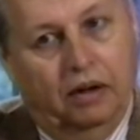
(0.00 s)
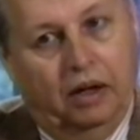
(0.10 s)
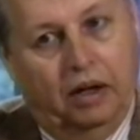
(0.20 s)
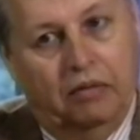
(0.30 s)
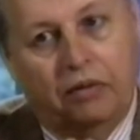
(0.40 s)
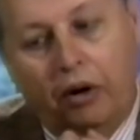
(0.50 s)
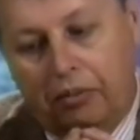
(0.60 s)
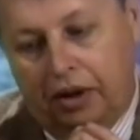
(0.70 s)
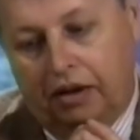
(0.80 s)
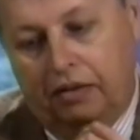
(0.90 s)
and a
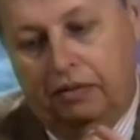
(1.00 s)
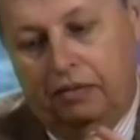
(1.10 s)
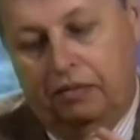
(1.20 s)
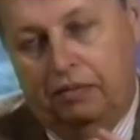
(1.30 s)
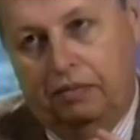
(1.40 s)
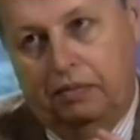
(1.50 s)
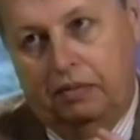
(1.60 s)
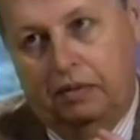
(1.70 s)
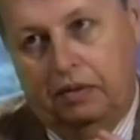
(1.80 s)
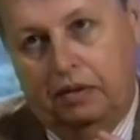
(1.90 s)
phobia
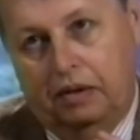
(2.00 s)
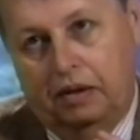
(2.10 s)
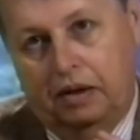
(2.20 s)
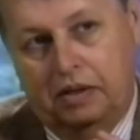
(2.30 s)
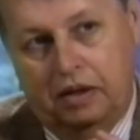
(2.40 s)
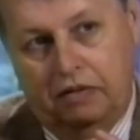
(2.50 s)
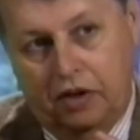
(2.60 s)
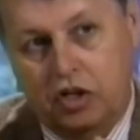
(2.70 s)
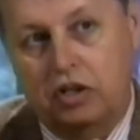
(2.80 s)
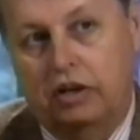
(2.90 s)
is a
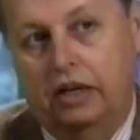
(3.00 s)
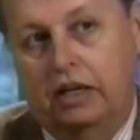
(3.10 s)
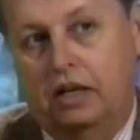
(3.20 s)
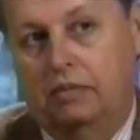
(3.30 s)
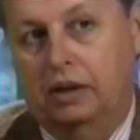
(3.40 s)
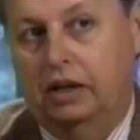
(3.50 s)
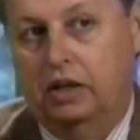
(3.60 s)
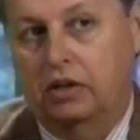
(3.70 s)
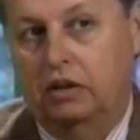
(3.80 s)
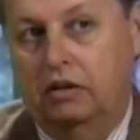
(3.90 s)
visionary
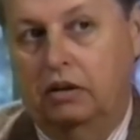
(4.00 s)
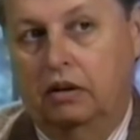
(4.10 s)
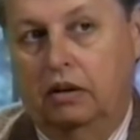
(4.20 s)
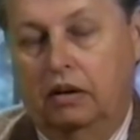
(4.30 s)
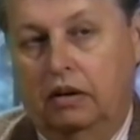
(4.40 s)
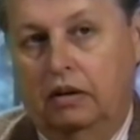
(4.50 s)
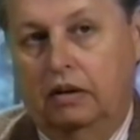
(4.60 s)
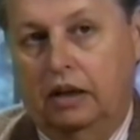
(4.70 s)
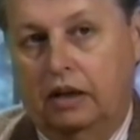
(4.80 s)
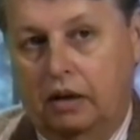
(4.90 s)
complication
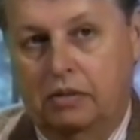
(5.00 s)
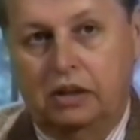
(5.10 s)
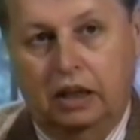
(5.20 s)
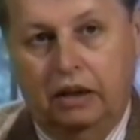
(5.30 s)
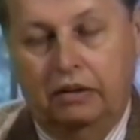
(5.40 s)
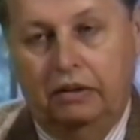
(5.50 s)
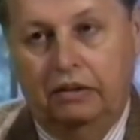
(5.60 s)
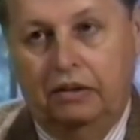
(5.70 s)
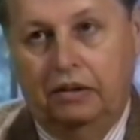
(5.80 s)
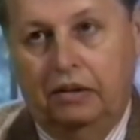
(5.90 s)
that comes together
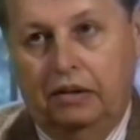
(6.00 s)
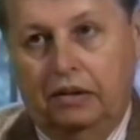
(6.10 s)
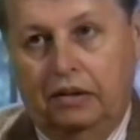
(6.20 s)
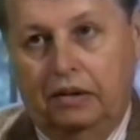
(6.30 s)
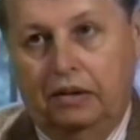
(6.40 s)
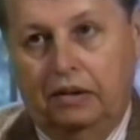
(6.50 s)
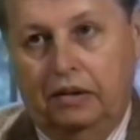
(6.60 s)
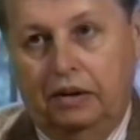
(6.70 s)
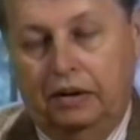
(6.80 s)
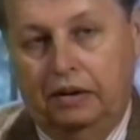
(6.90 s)

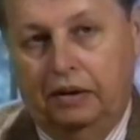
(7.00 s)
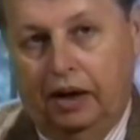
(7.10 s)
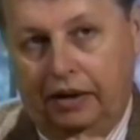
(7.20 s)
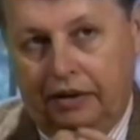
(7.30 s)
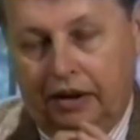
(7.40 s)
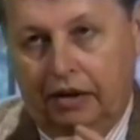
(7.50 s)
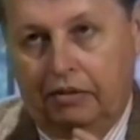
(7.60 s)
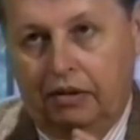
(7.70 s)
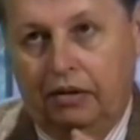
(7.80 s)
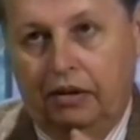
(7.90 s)
and on the
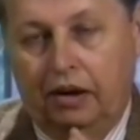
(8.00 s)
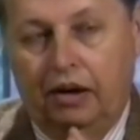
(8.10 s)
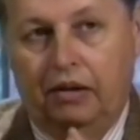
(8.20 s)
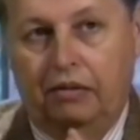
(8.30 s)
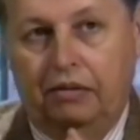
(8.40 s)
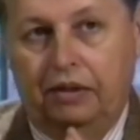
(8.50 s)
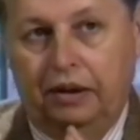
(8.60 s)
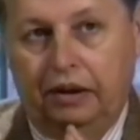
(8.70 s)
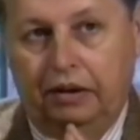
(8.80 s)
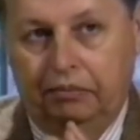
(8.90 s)
level of
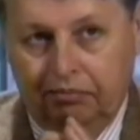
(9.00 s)
the